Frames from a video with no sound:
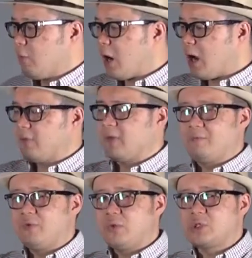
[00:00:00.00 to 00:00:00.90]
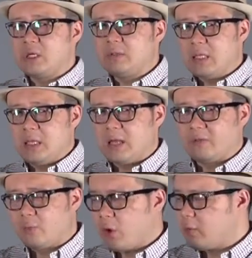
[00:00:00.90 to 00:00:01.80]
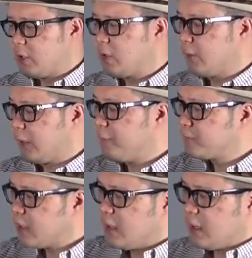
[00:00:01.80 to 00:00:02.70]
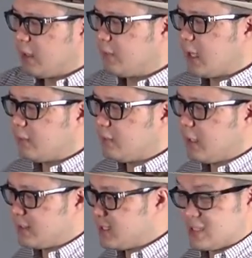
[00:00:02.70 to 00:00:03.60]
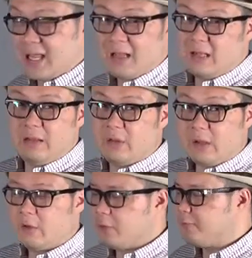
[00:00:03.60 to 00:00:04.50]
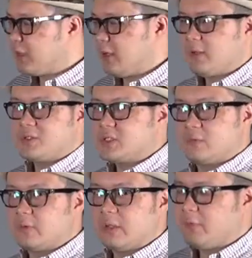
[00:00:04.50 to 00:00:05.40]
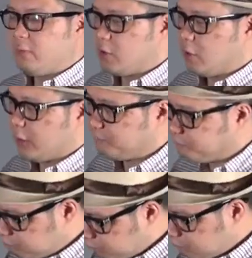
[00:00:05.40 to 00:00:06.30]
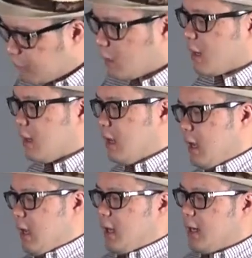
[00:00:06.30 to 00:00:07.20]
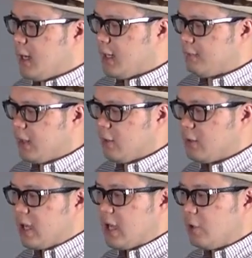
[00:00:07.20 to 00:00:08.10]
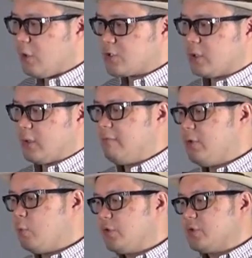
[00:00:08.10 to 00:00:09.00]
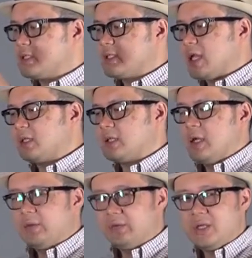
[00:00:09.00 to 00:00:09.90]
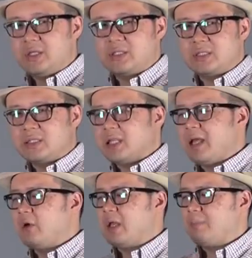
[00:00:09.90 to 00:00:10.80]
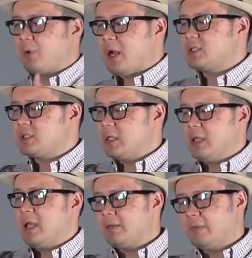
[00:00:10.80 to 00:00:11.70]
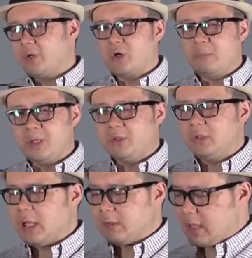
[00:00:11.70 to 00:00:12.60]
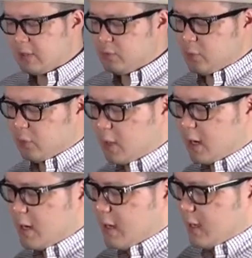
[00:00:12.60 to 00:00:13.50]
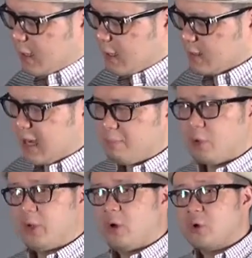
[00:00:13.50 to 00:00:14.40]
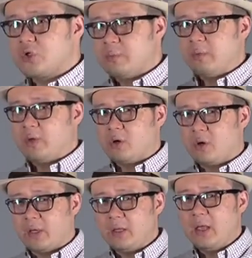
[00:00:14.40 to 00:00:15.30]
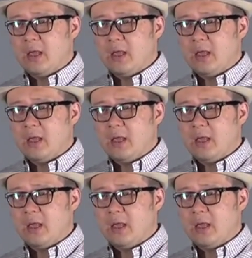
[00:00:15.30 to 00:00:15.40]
rather than using the uh, the raw recorder and then uh, just like leave it alone, and then just only for recording. And uh, okay, and also if you want to set this, just like okay, press the uh, the record button, and then your uh, camcorder also be recording.